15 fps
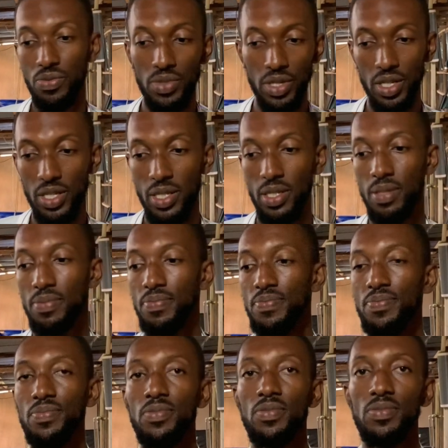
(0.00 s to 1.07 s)
Yes.
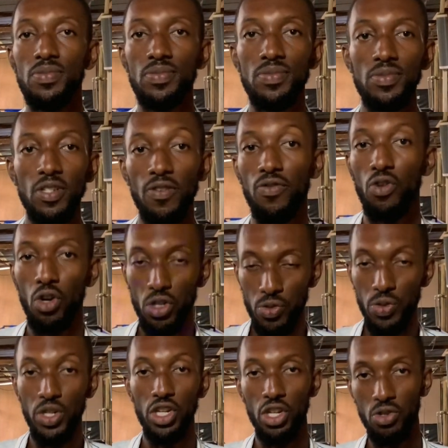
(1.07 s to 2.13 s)
Of course,
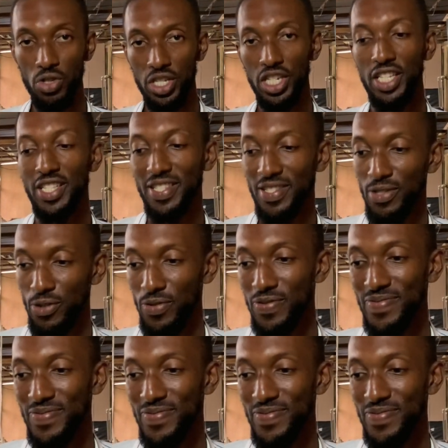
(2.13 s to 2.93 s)
we negotiate. So,